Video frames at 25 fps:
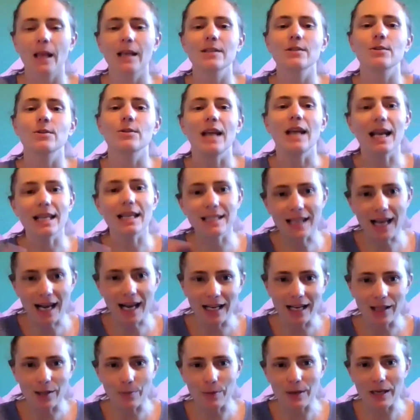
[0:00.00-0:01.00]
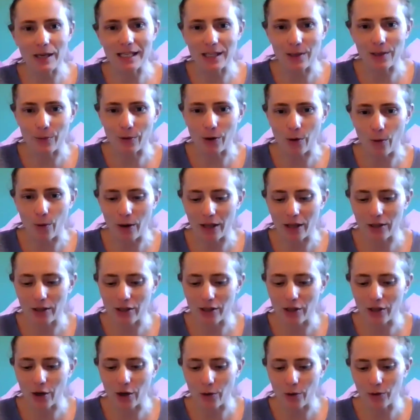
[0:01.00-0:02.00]
So that's kind of the piece that we're going
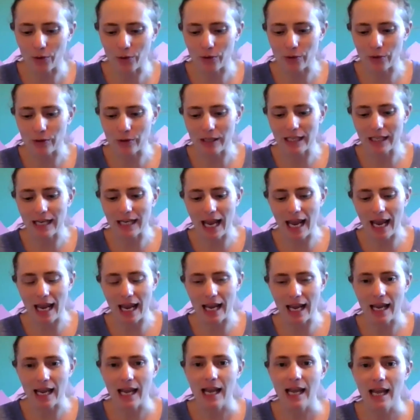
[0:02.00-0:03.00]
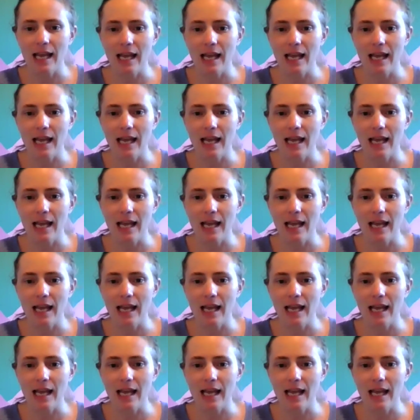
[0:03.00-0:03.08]
to go through today.